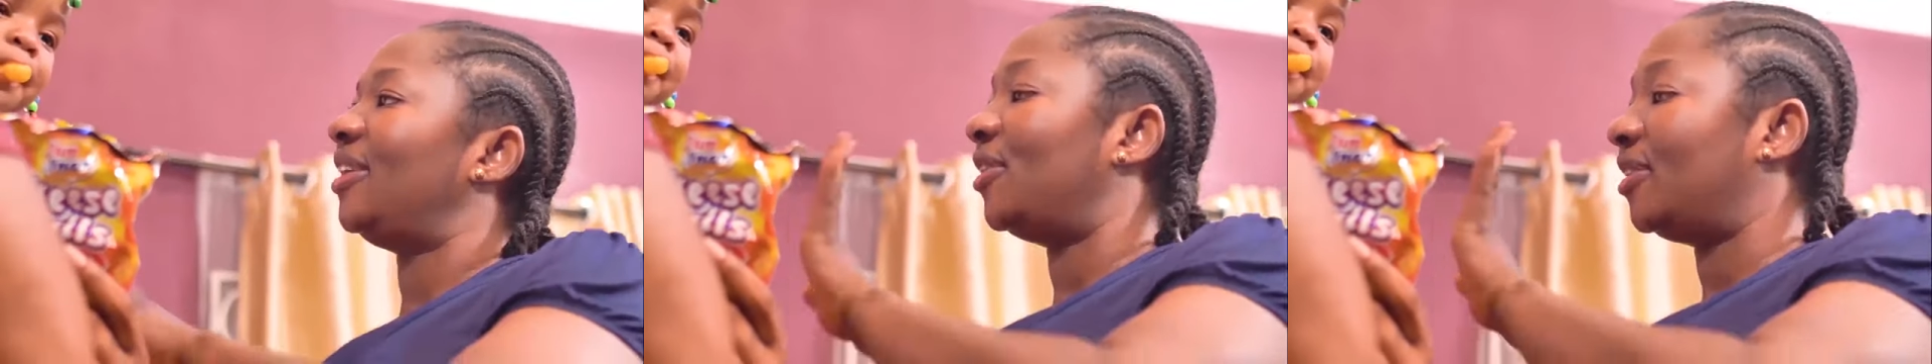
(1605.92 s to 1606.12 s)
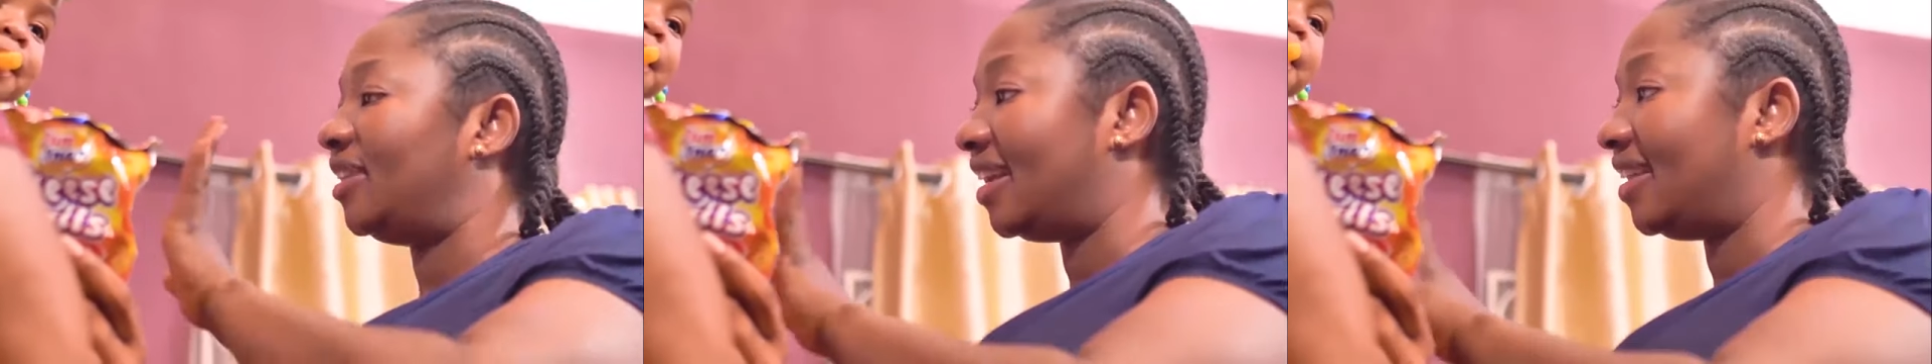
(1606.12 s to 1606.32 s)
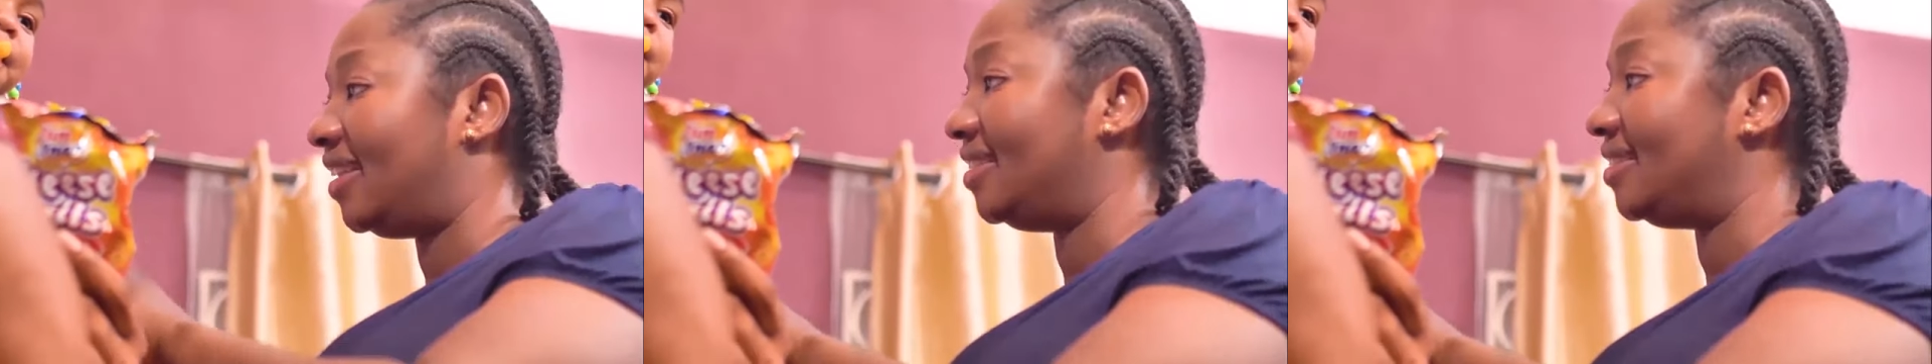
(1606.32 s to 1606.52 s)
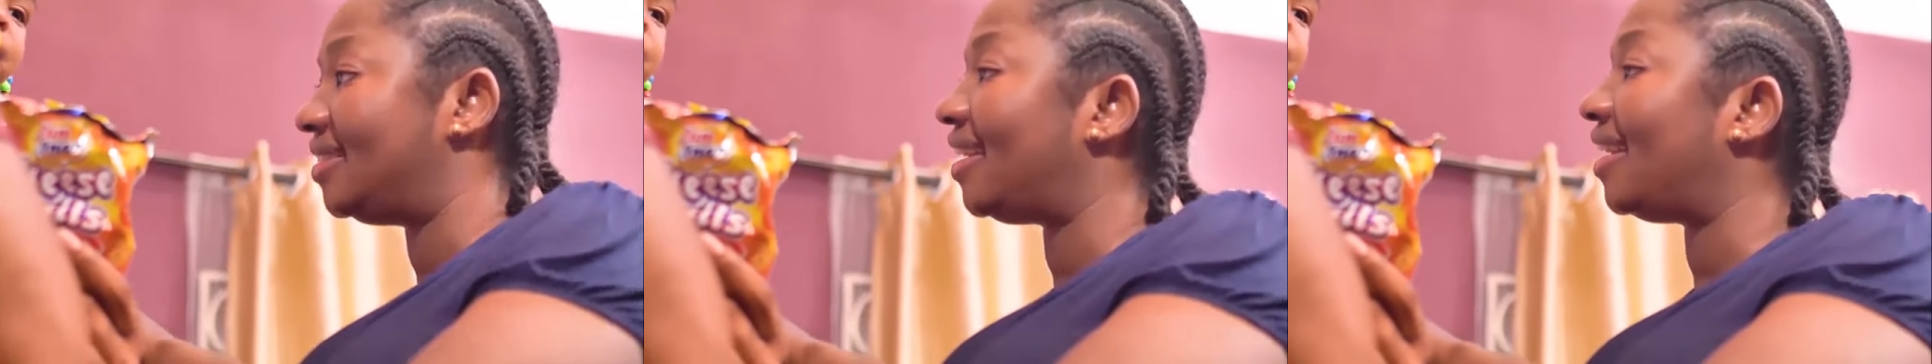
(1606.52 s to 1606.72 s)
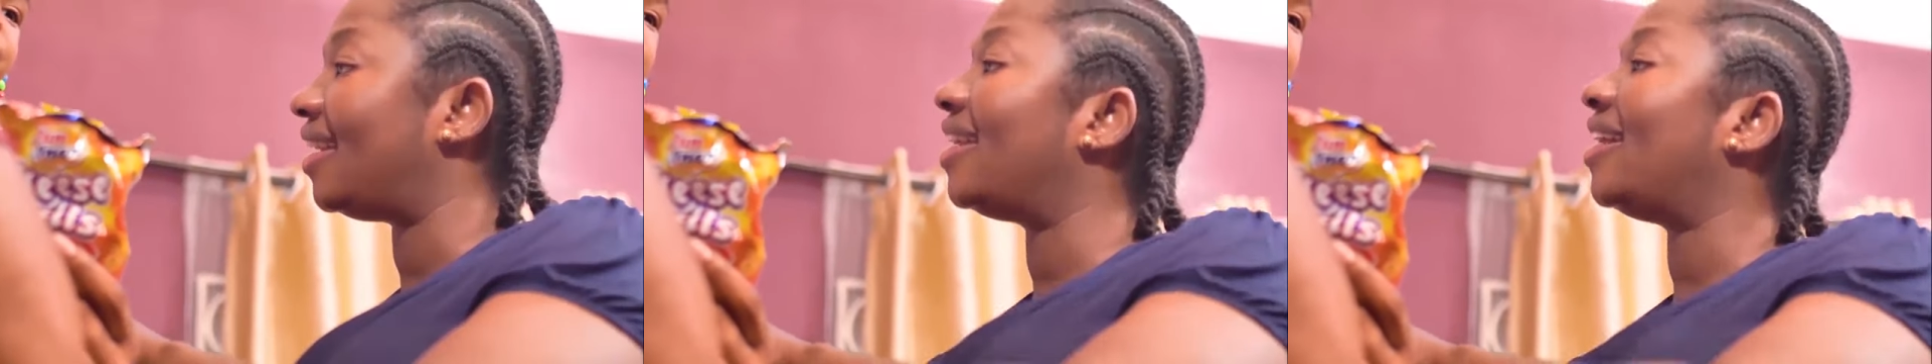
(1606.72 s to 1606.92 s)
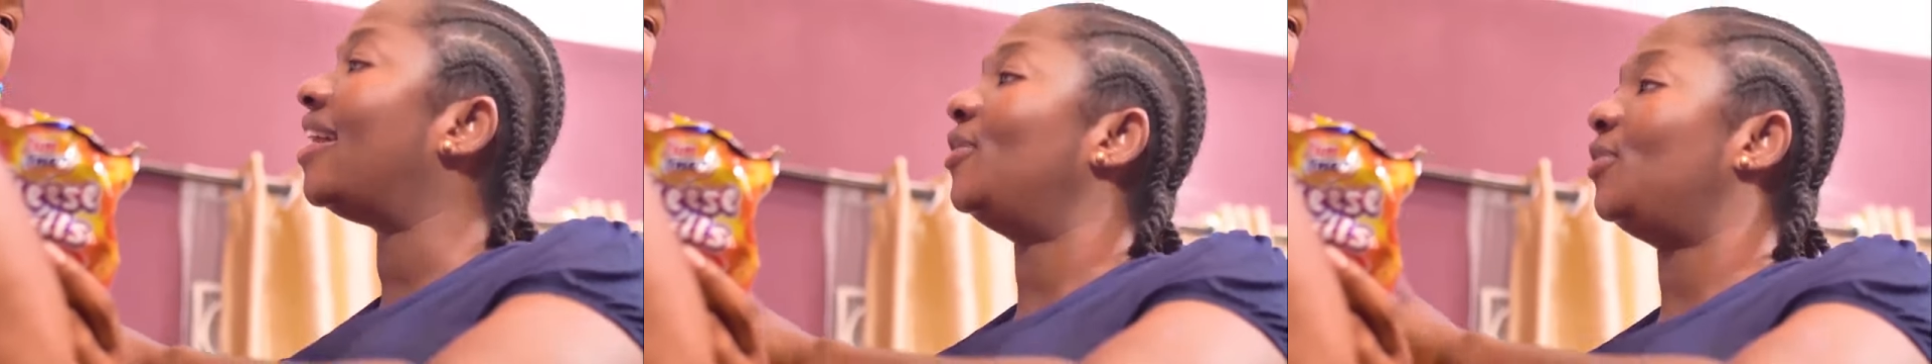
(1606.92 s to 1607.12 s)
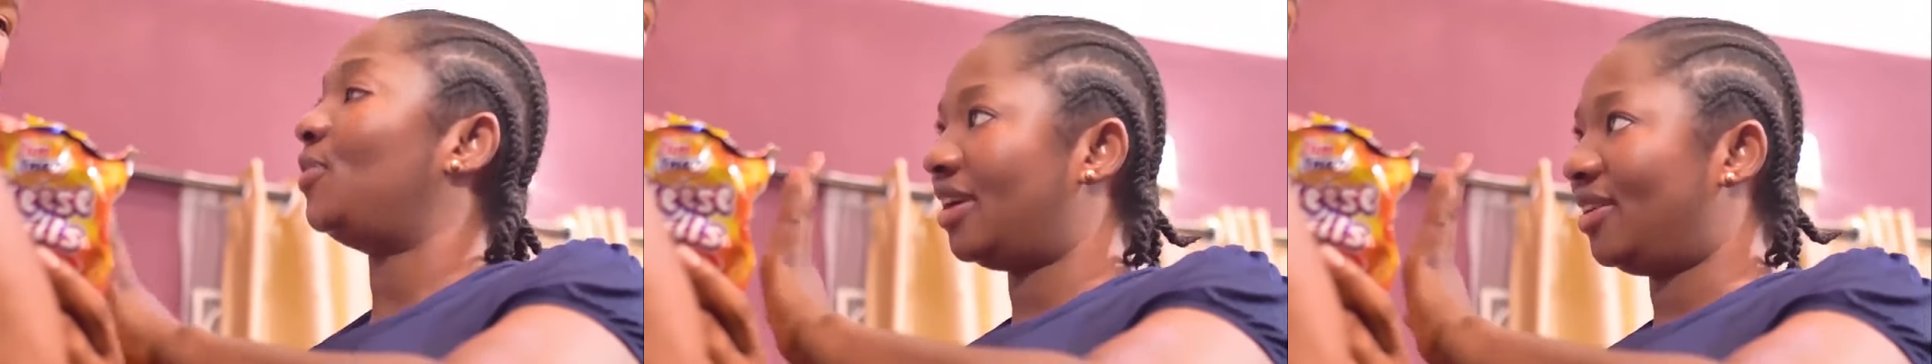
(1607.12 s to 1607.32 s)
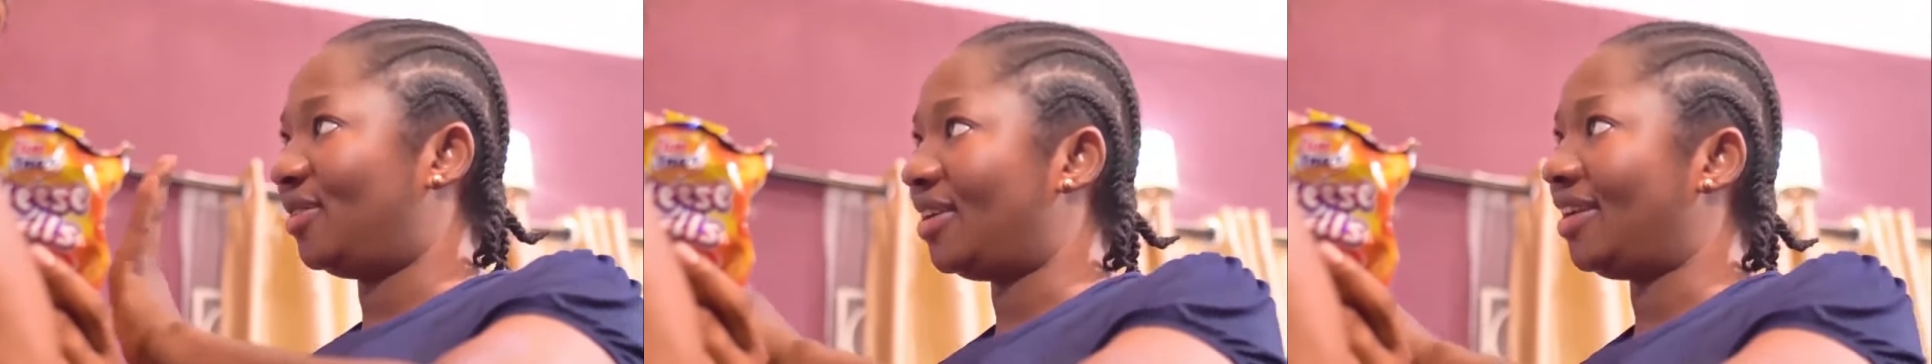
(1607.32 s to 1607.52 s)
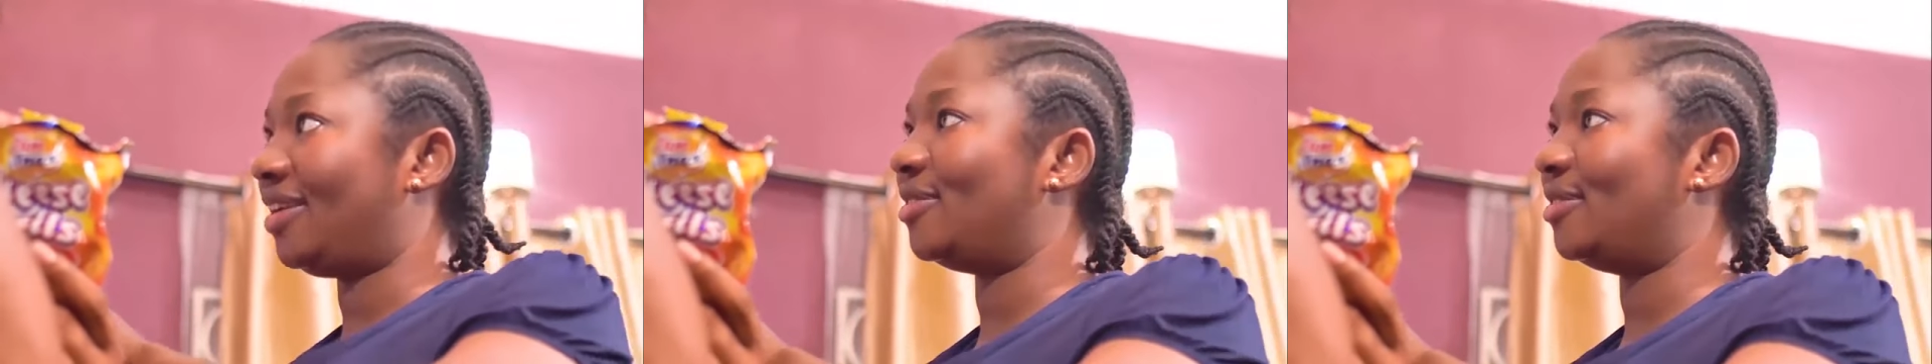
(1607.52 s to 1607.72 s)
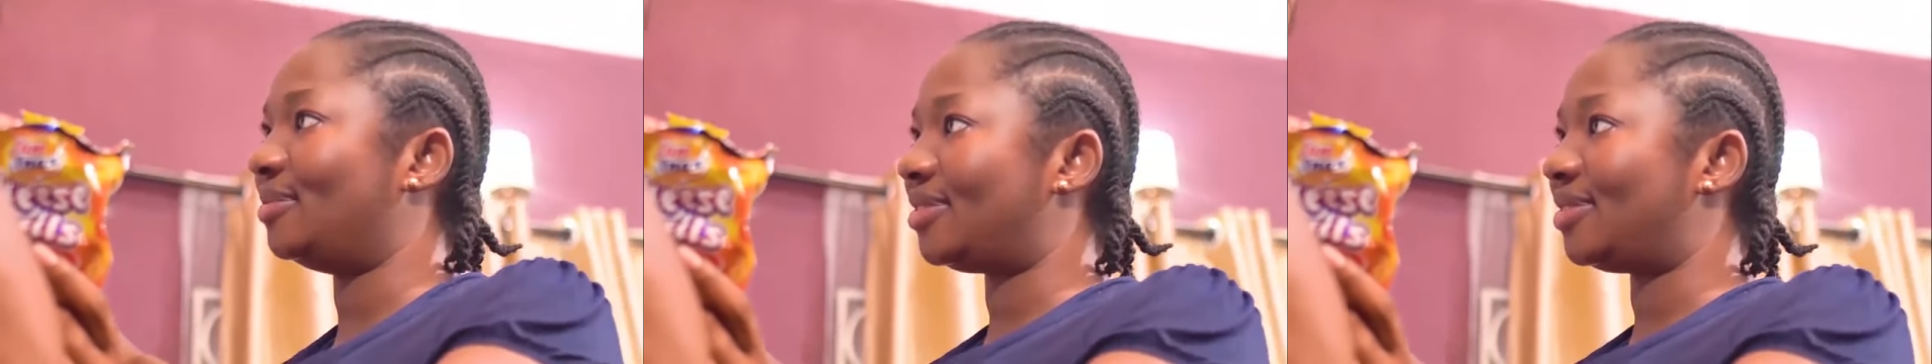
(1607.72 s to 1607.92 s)
Your daddy is here and we're going
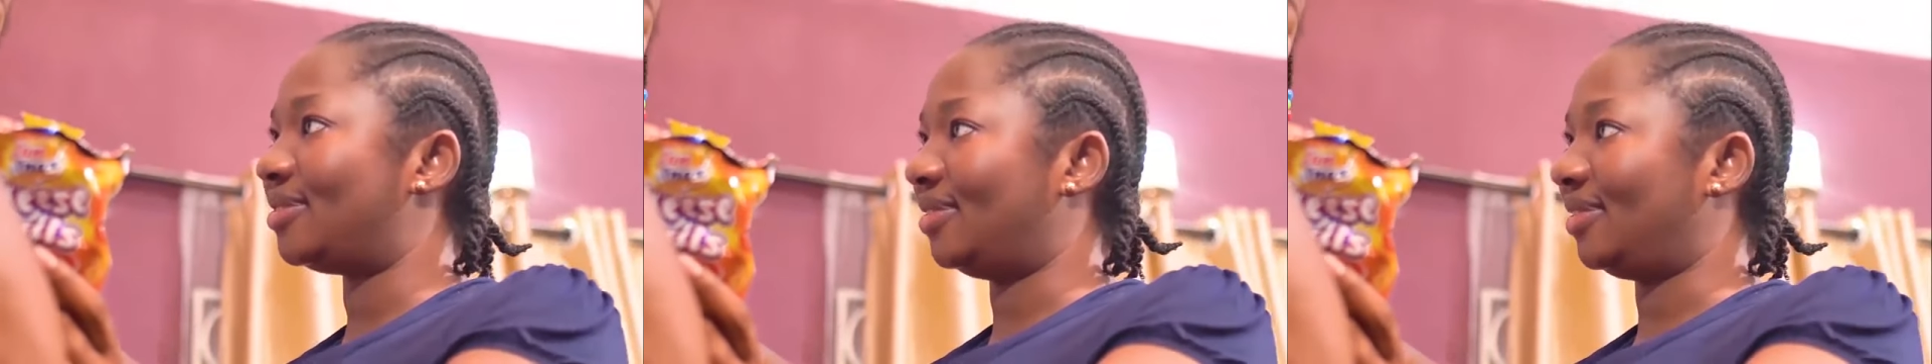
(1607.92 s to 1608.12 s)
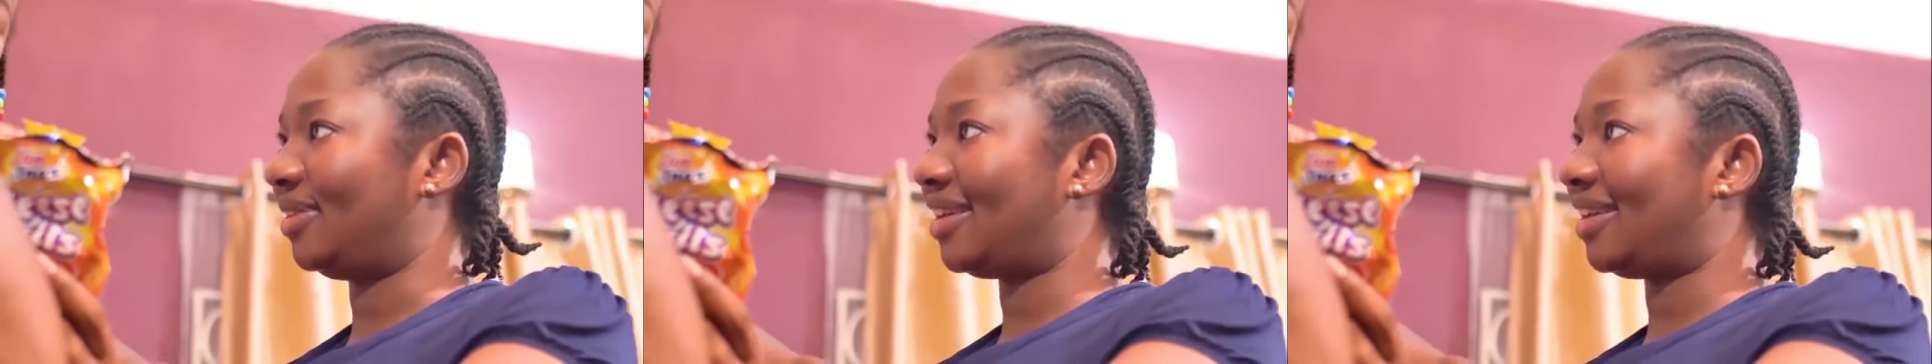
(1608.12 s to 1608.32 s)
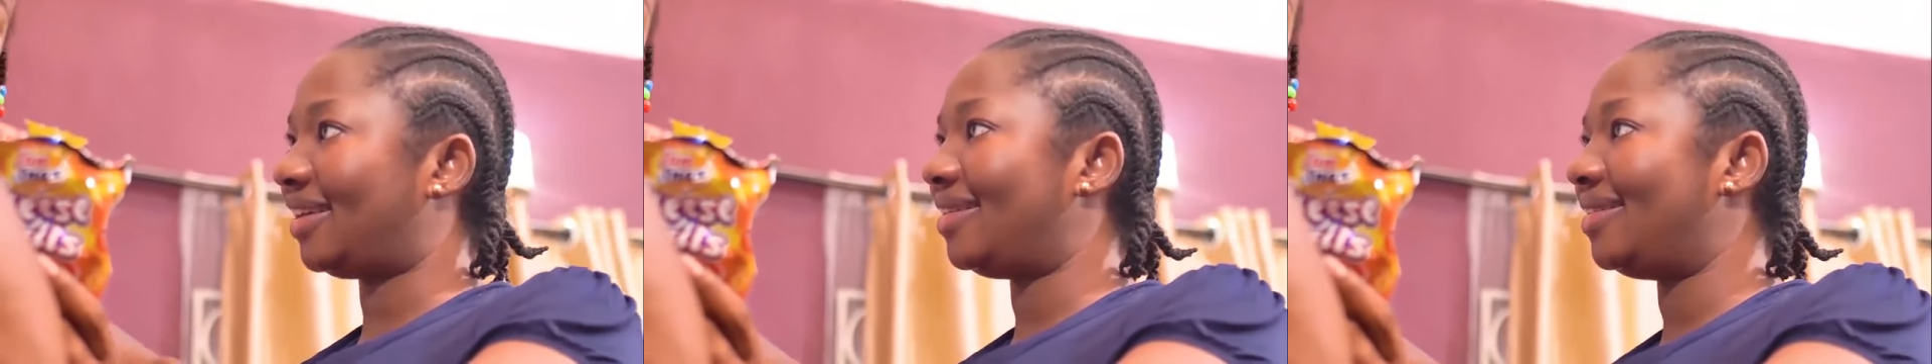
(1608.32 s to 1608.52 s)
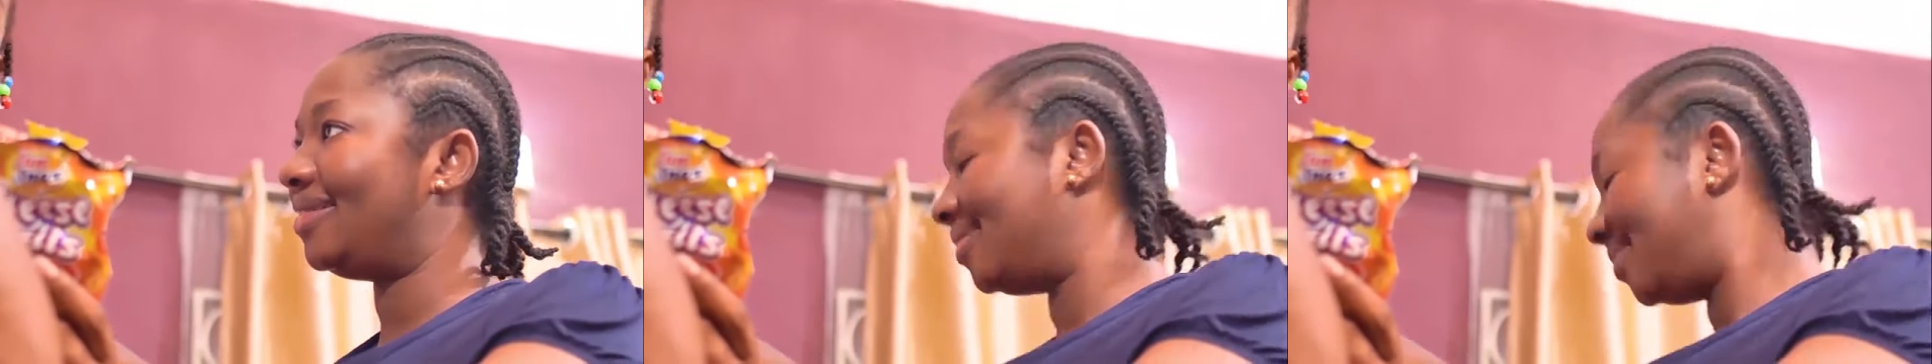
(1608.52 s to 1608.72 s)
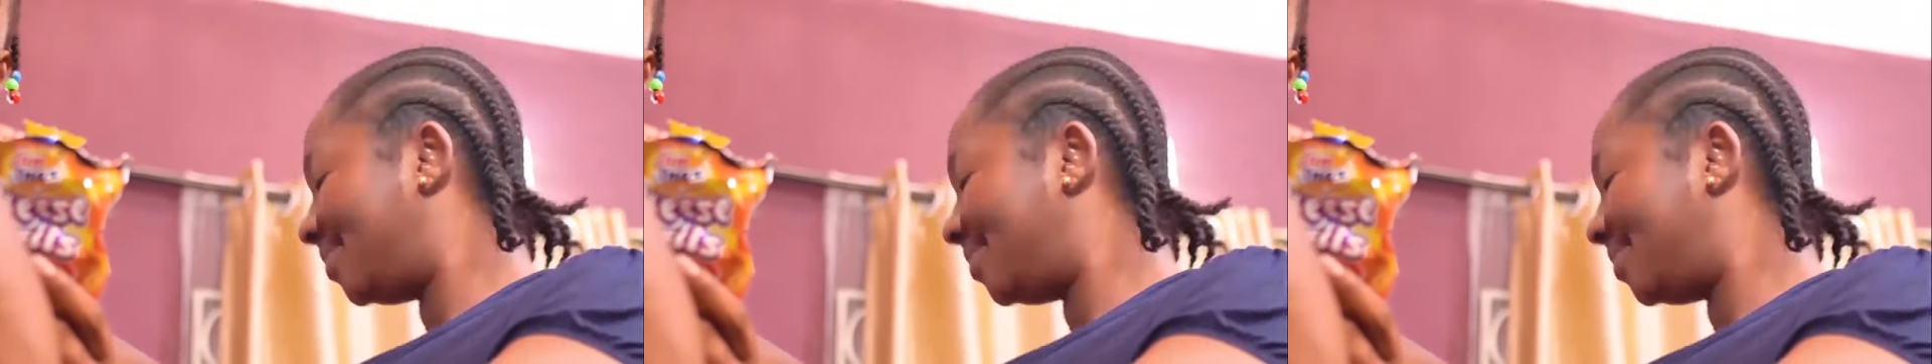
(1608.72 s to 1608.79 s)
home soon, okay?